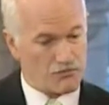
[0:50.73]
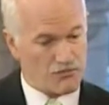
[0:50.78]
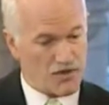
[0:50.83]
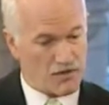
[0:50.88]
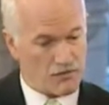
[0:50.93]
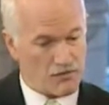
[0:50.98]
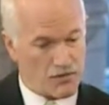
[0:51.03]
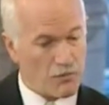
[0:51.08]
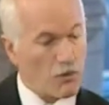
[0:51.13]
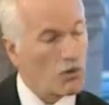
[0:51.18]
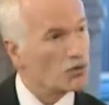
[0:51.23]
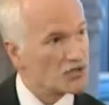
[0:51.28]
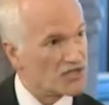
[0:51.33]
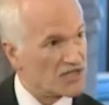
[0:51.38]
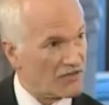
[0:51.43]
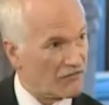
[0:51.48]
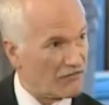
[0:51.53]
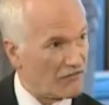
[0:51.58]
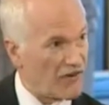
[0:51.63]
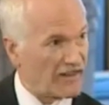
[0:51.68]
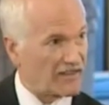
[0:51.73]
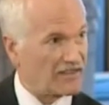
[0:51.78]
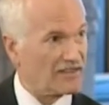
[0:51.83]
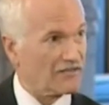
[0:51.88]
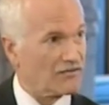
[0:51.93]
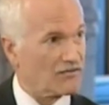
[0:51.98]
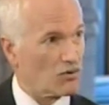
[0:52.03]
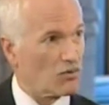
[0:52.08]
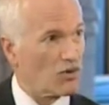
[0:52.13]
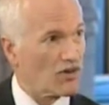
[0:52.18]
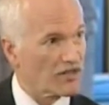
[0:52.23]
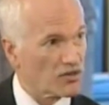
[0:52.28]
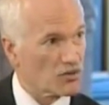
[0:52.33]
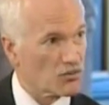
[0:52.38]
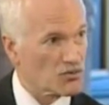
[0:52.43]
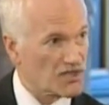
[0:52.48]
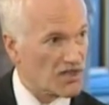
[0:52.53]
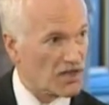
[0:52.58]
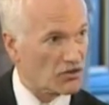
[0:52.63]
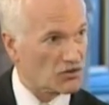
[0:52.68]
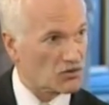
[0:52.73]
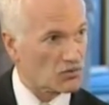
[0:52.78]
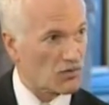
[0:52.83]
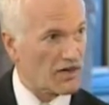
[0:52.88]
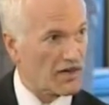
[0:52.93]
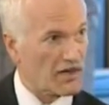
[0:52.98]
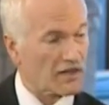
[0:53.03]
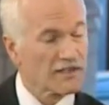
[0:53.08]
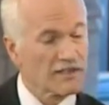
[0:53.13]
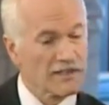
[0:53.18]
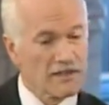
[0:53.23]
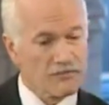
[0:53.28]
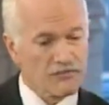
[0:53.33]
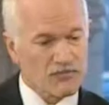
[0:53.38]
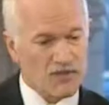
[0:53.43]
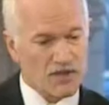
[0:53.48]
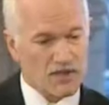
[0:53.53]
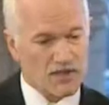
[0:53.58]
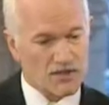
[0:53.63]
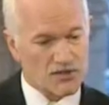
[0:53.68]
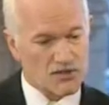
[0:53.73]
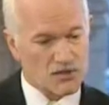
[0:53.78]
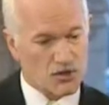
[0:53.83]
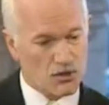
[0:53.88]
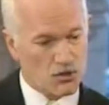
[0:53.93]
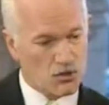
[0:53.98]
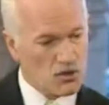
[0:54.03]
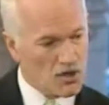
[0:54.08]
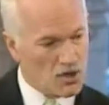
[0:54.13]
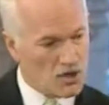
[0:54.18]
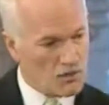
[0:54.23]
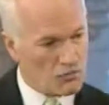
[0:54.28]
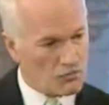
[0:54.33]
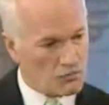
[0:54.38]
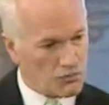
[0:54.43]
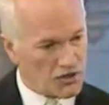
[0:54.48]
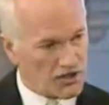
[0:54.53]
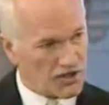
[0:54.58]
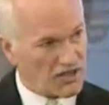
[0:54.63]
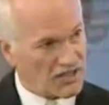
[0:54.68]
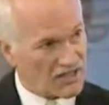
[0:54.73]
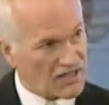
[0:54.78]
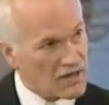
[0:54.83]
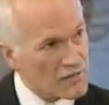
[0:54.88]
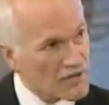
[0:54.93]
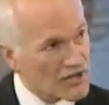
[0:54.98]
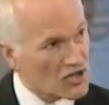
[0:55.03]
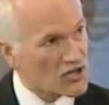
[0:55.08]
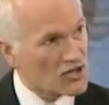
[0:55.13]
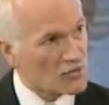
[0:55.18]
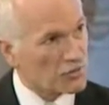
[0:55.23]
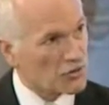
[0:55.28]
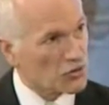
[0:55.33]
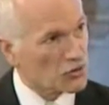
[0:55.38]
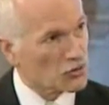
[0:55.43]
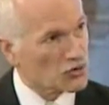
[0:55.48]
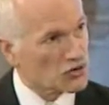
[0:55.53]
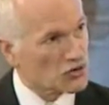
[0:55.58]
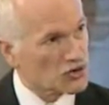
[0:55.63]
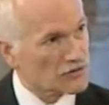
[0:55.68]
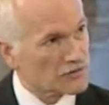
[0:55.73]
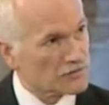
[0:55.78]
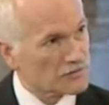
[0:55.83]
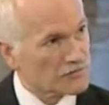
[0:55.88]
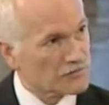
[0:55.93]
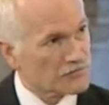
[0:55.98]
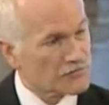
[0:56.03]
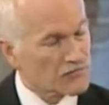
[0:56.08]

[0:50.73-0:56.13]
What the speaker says: the most effective, the one used elsewhere, is to put a limit on the pollution,